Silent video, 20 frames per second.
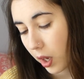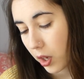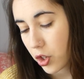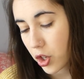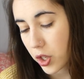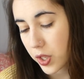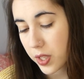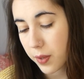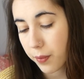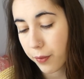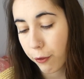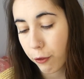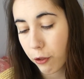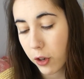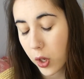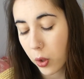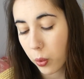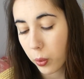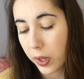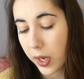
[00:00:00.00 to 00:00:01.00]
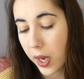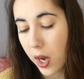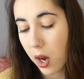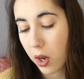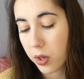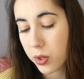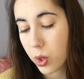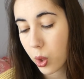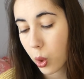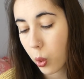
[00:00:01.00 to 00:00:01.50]
Just some frequently
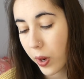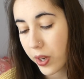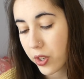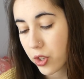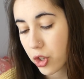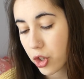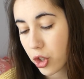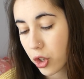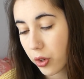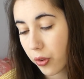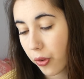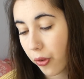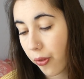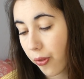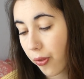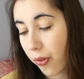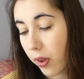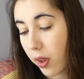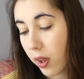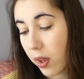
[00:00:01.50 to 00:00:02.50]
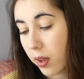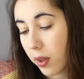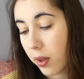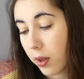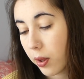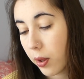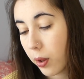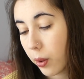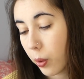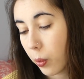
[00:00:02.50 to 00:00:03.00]
asked questions,
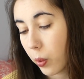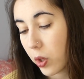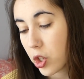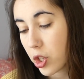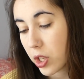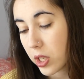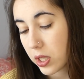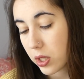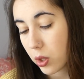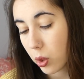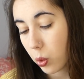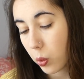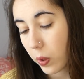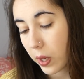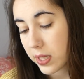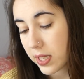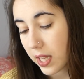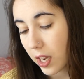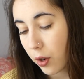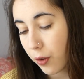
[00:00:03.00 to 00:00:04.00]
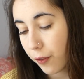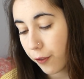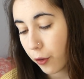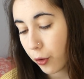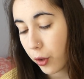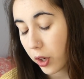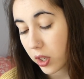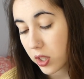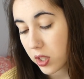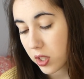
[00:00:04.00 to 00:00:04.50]
which is always helpful,
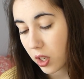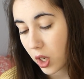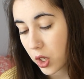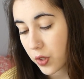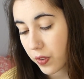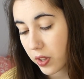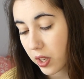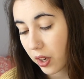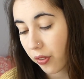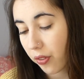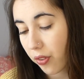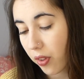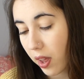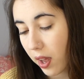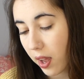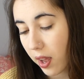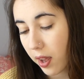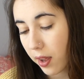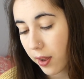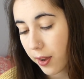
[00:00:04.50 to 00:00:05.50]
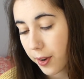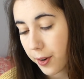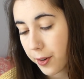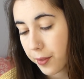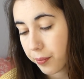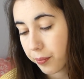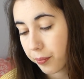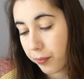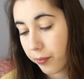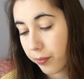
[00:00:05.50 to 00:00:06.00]
and you can search for things there.
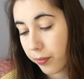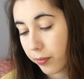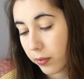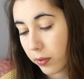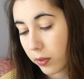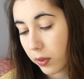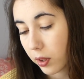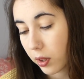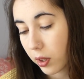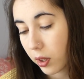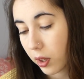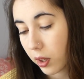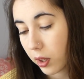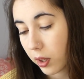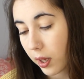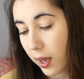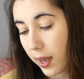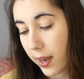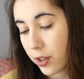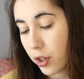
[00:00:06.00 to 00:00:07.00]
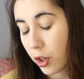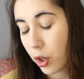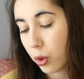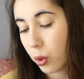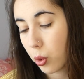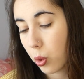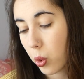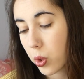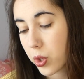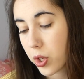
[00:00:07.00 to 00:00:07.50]
And you can
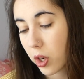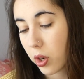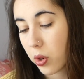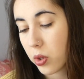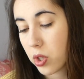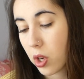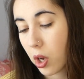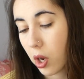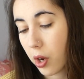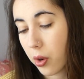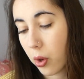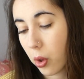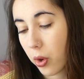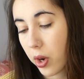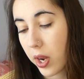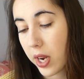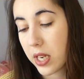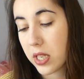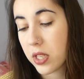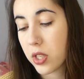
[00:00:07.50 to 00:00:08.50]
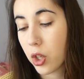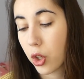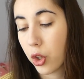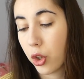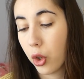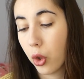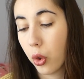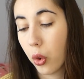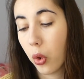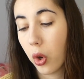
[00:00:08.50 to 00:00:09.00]
also turn on a
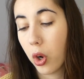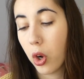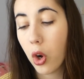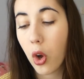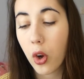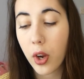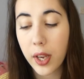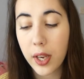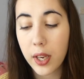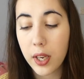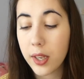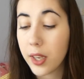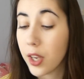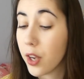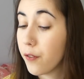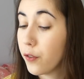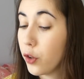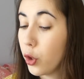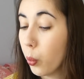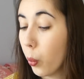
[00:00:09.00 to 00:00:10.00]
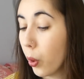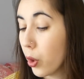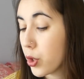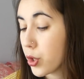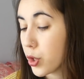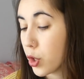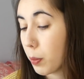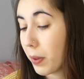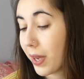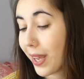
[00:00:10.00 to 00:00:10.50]
secure login if you want
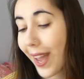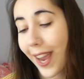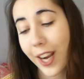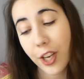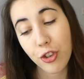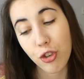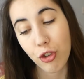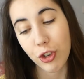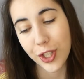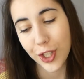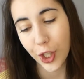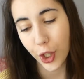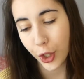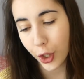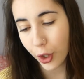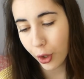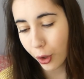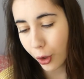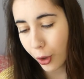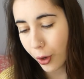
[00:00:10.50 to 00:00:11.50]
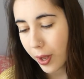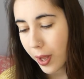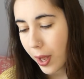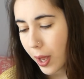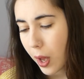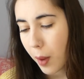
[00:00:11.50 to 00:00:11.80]
to be extra secure.